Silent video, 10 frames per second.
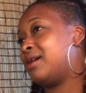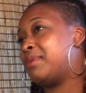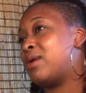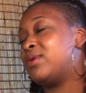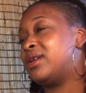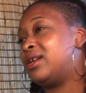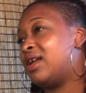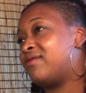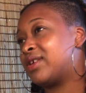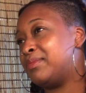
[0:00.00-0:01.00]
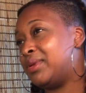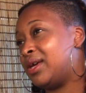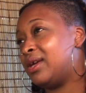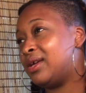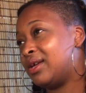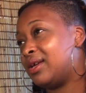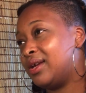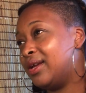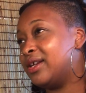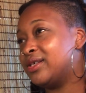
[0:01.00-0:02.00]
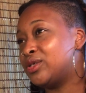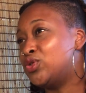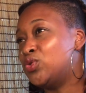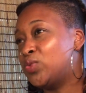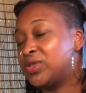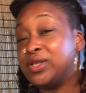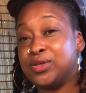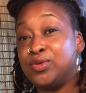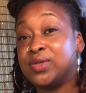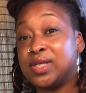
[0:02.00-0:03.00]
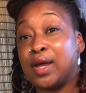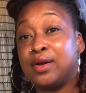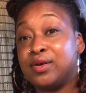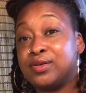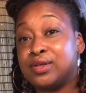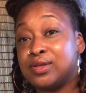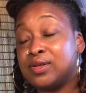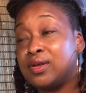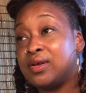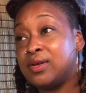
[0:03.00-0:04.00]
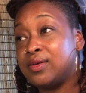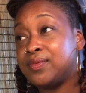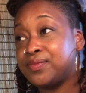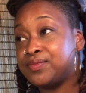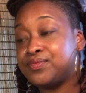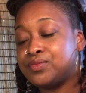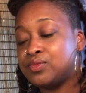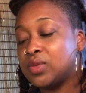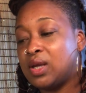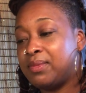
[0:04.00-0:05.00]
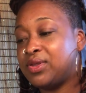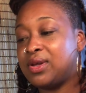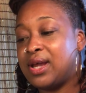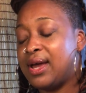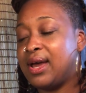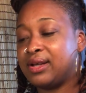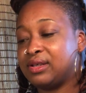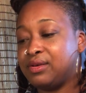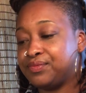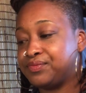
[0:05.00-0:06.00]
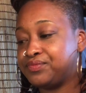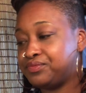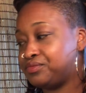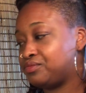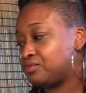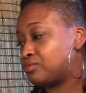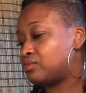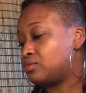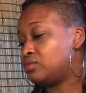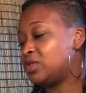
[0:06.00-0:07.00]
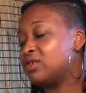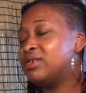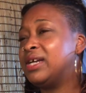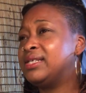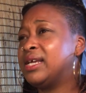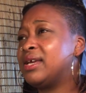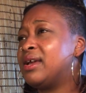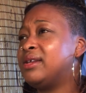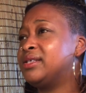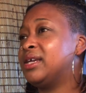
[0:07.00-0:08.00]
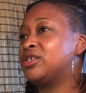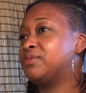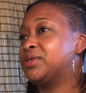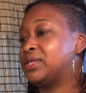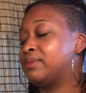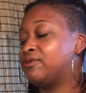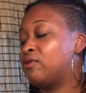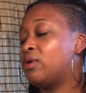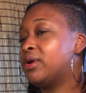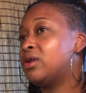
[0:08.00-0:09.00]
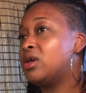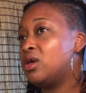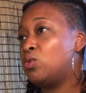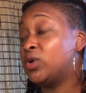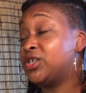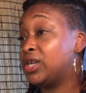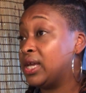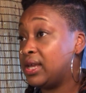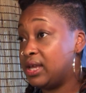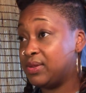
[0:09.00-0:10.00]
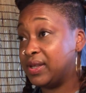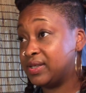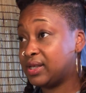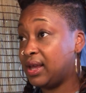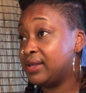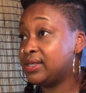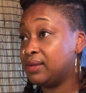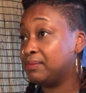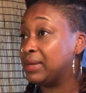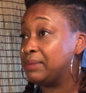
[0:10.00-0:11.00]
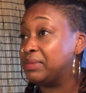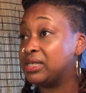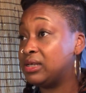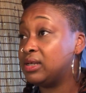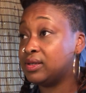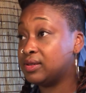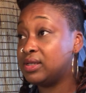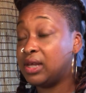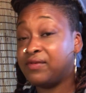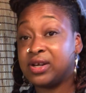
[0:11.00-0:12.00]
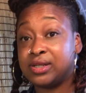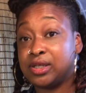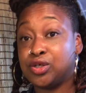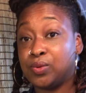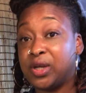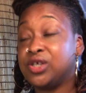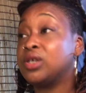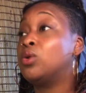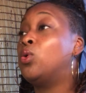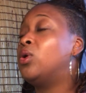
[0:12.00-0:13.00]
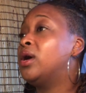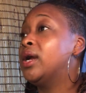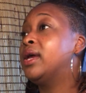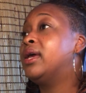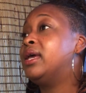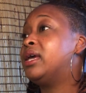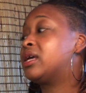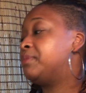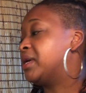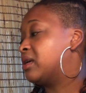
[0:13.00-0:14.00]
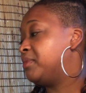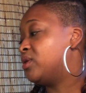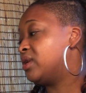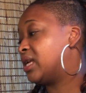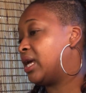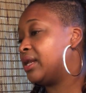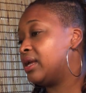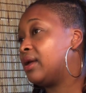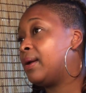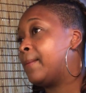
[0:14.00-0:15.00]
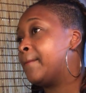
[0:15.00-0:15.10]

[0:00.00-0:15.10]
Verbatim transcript: about what a love can be in this new with these new standards. But they're not acting. They're not taking any tangible steps forward, which in this case it might be leaving the situation or it could be communicating